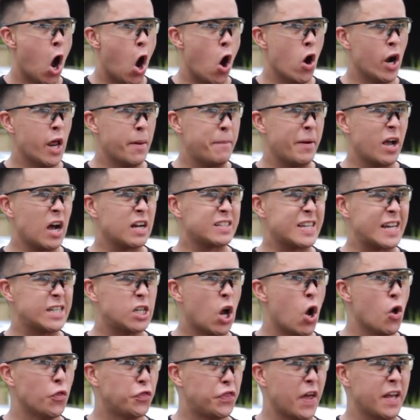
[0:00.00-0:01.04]
Only because I
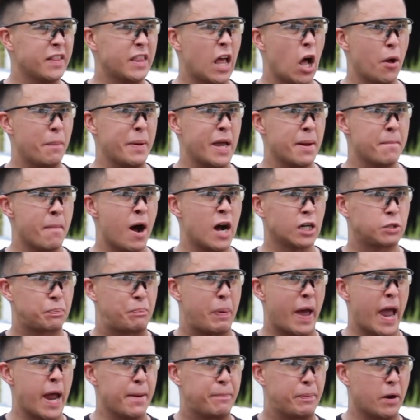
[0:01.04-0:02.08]
don't think there'll be much
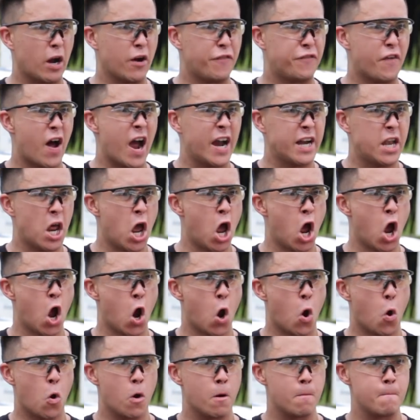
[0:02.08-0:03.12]
paper if I
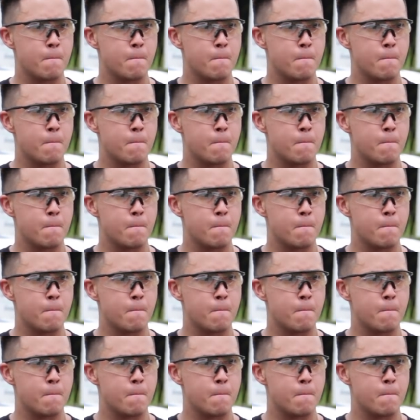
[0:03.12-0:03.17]
do.